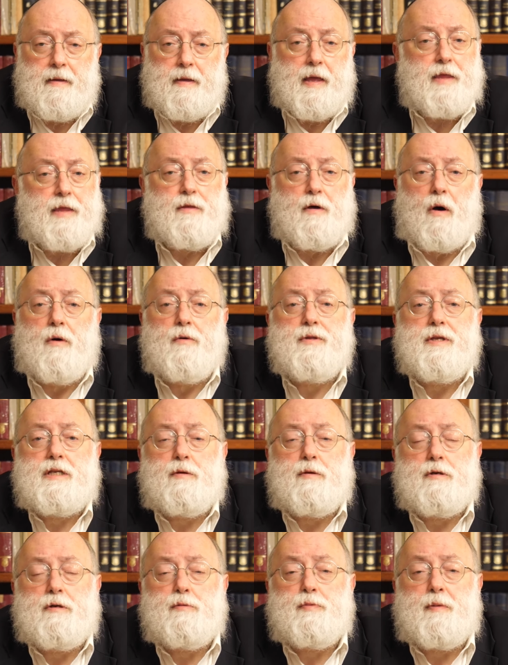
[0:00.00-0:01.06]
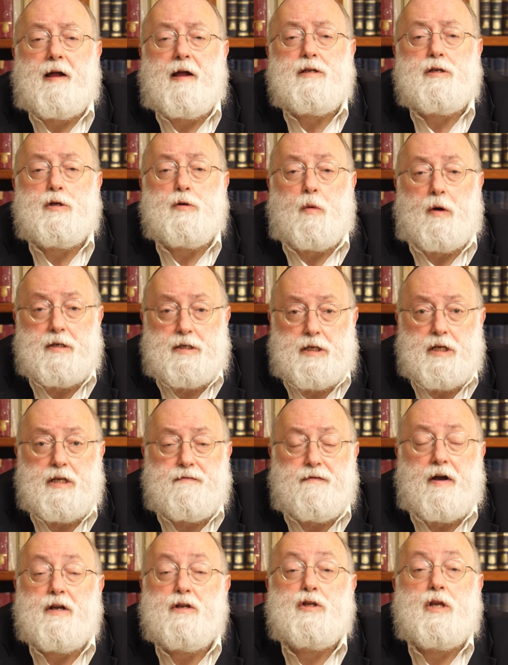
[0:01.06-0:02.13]
And the only response you want to
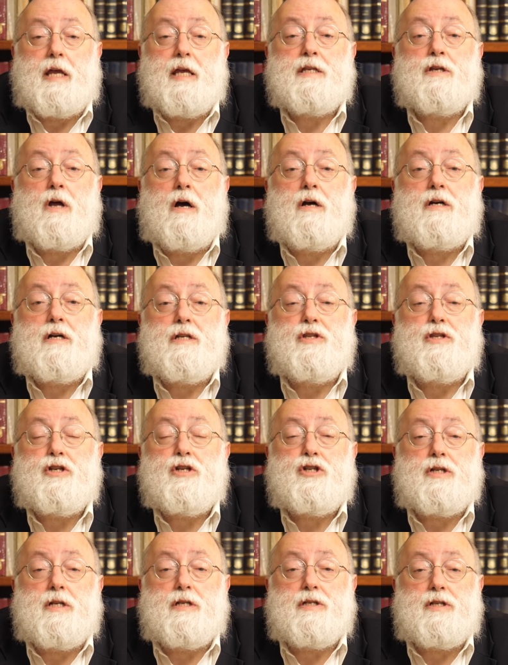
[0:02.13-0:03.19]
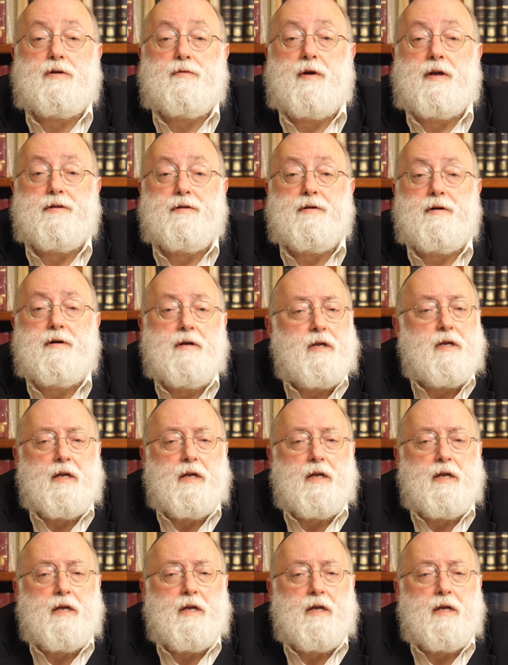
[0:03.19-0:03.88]
ceasefire is, is unconditional surrender.